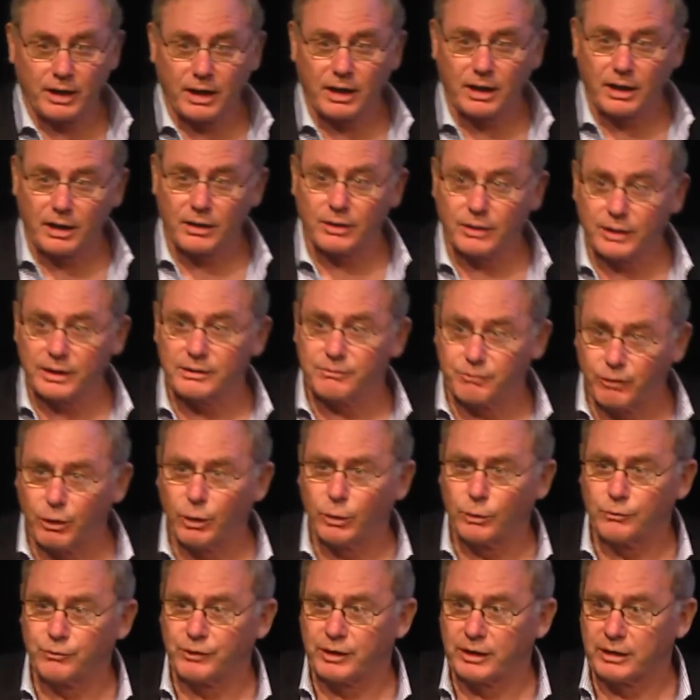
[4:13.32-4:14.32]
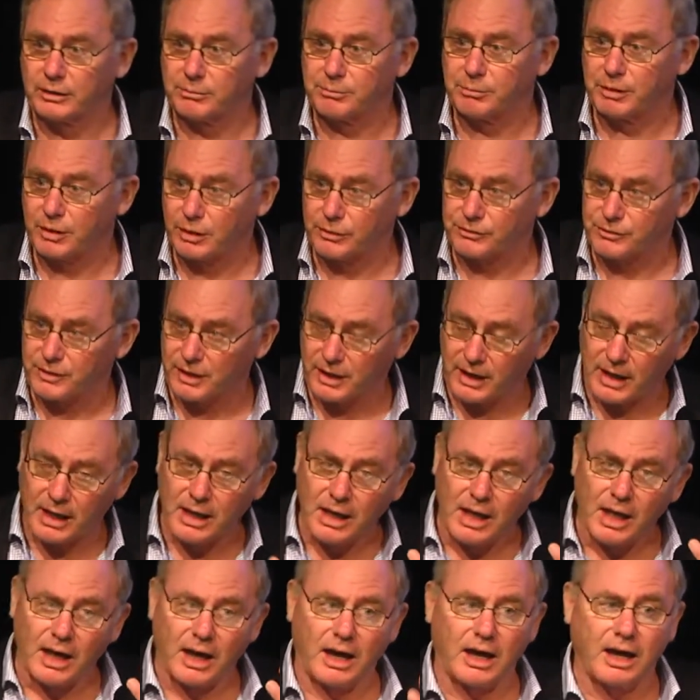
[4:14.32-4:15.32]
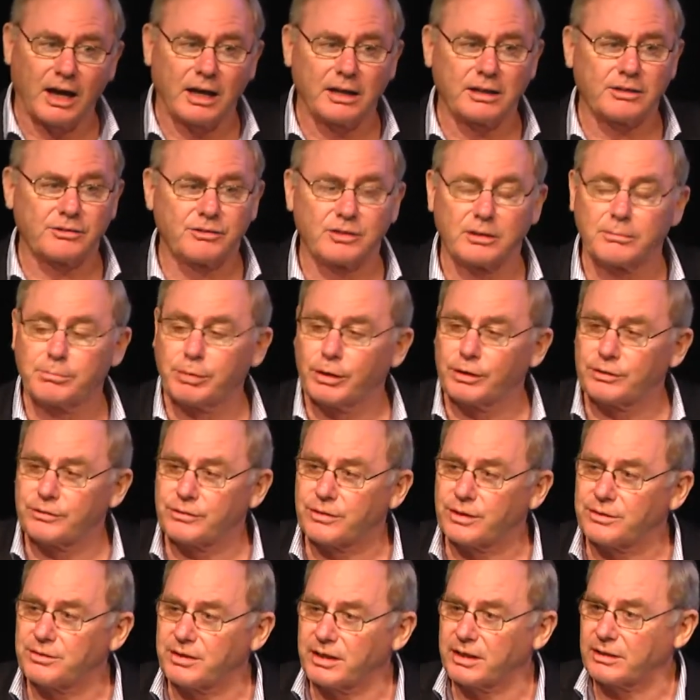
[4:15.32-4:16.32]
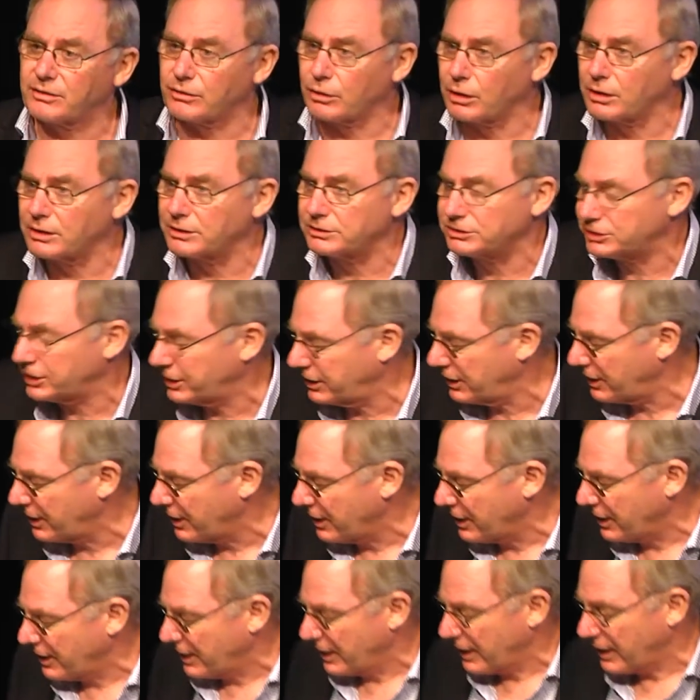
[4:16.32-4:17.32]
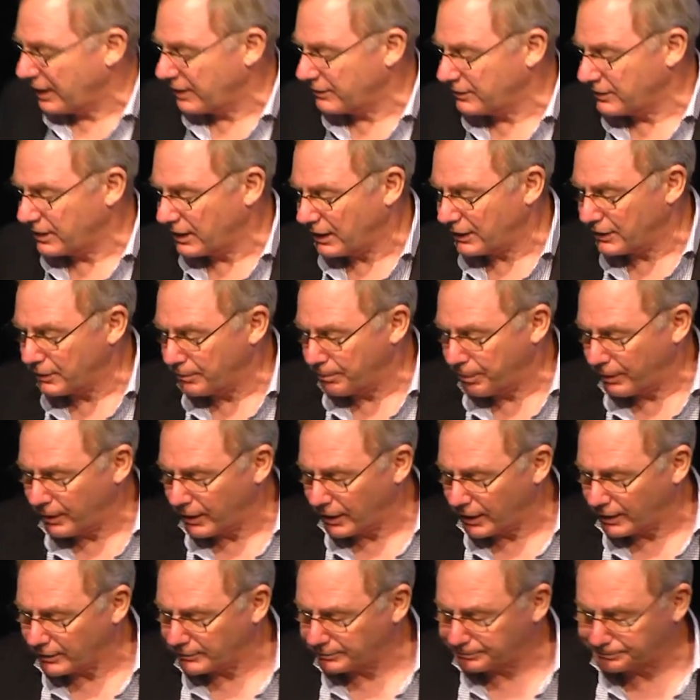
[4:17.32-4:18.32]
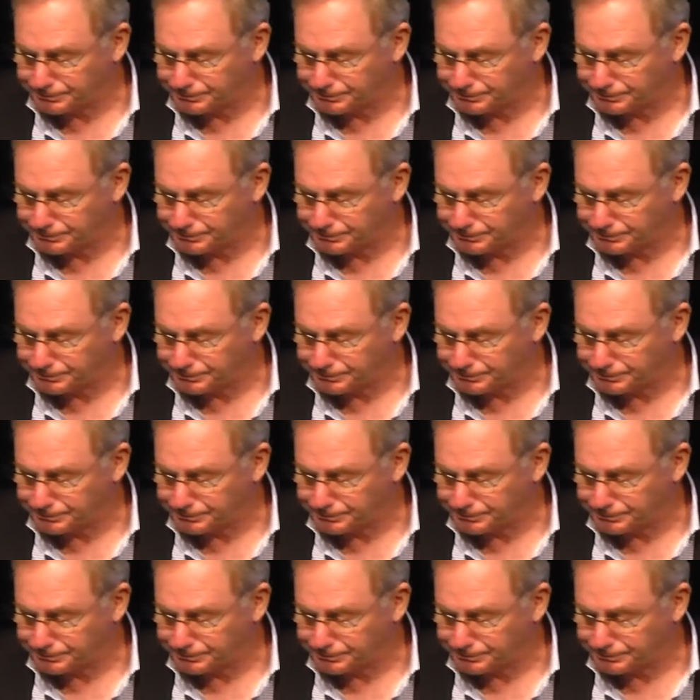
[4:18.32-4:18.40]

are evolving, because they're harnessing both the technology and the other part.